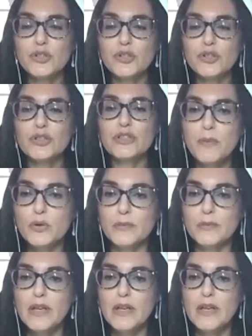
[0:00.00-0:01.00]
Treasures
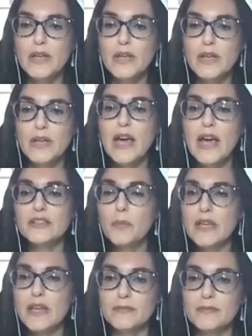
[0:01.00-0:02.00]
Symposium
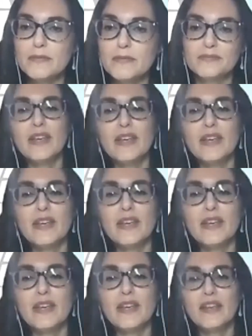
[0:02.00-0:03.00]
at 2 p.m.
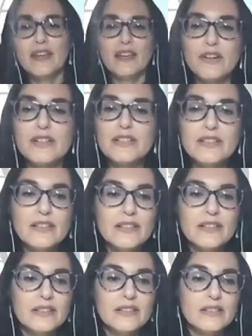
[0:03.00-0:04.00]
If there
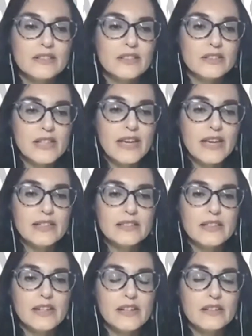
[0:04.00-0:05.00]
is
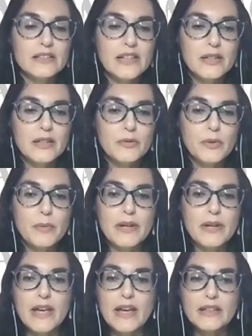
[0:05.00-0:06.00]
anything else
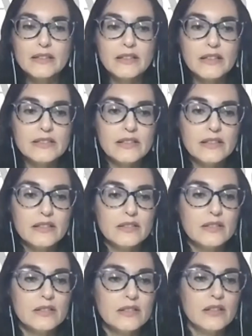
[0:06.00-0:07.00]
that we might add,
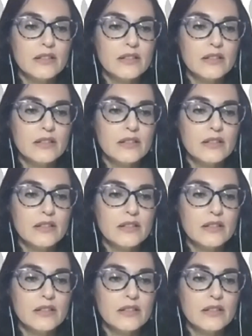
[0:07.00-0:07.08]
Lisa?